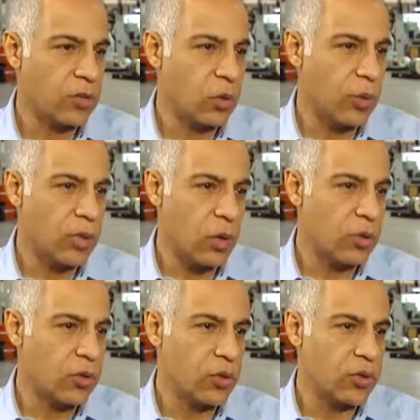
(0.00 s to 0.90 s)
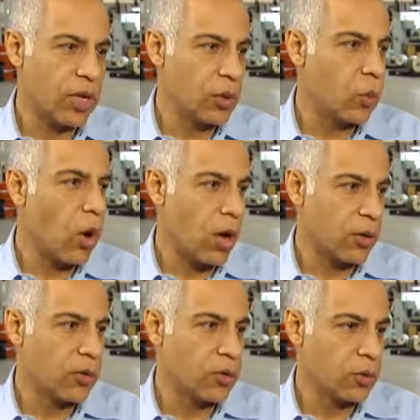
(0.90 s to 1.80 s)
so we don't use any
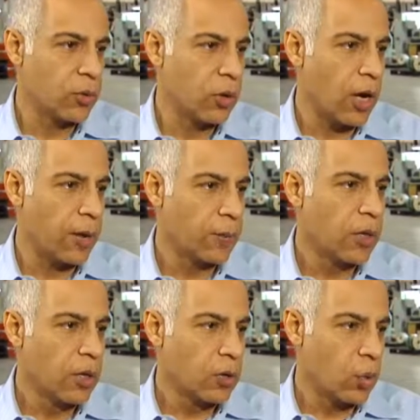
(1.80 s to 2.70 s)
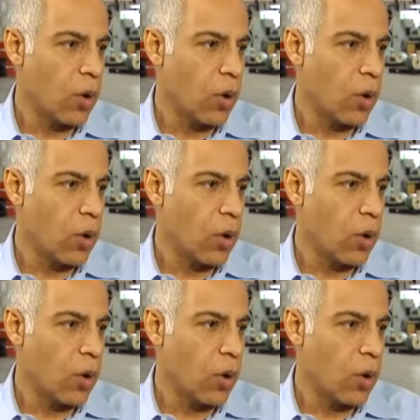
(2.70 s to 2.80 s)
water to